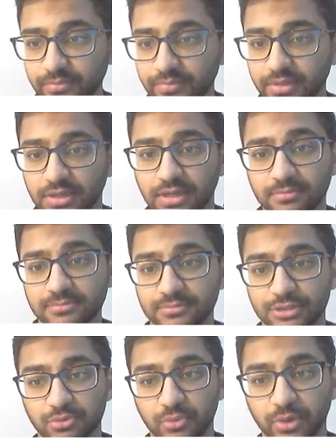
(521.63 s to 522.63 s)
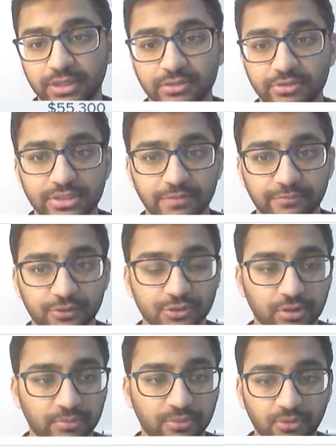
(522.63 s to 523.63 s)
Um, just way too cheap for
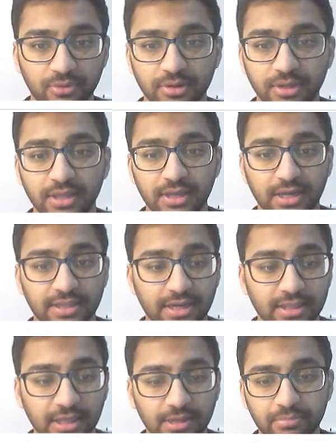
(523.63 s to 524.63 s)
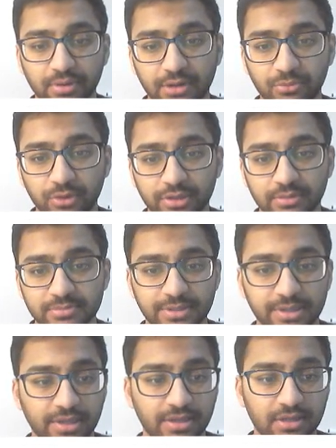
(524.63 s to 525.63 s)
Jordan Poole. And then I like Brandon Williams
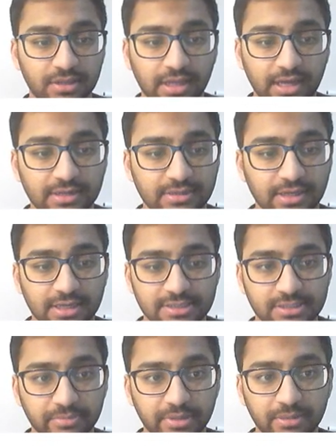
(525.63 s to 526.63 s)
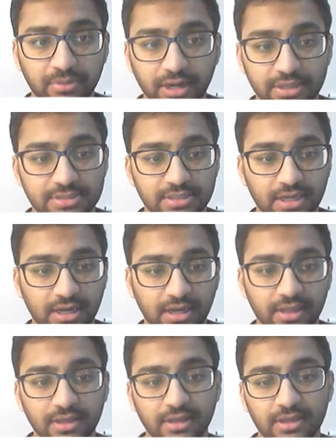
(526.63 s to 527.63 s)
a lot as the min price
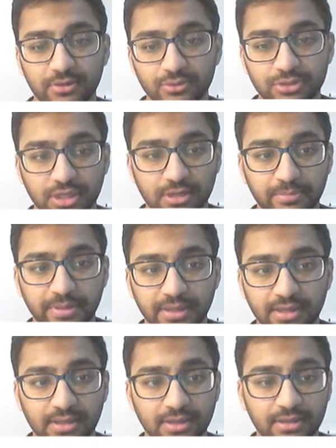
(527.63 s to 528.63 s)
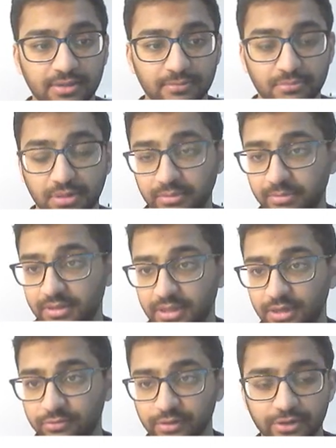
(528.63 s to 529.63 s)
guy who's going to pay probably play
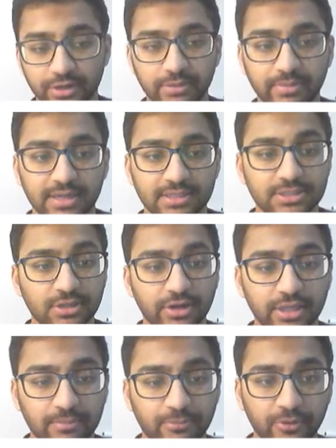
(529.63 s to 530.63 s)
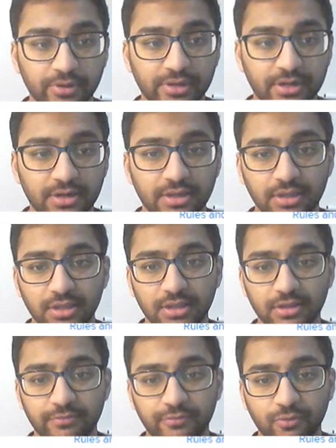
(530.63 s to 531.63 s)
over 30 minutes starting at point guard
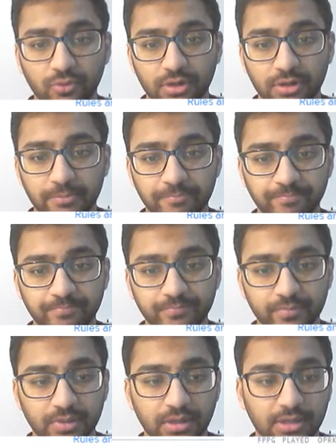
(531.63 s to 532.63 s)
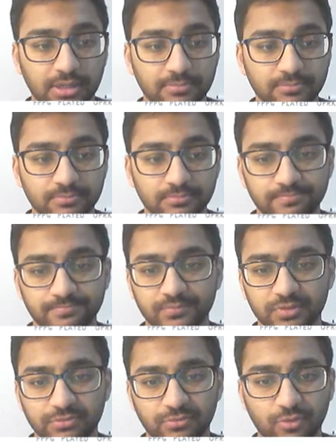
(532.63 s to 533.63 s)
for um,
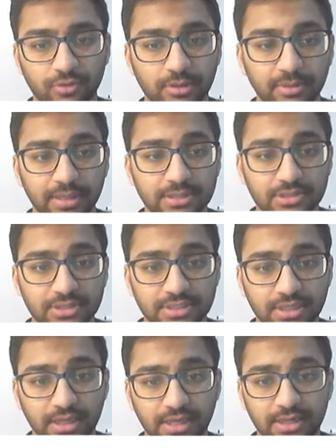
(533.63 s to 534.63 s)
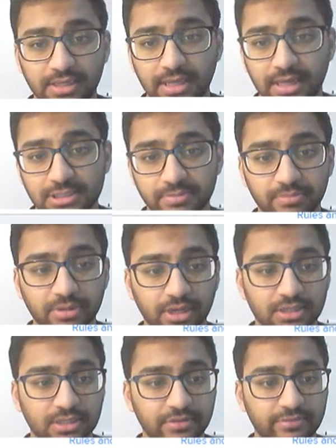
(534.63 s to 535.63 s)
for the Blazers today, and he has been
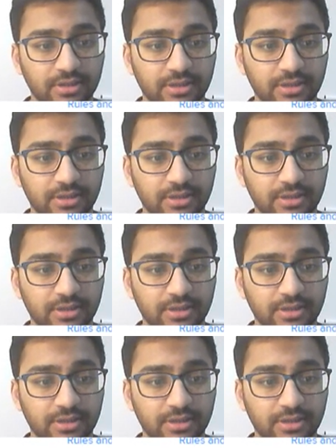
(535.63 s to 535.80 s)
productive.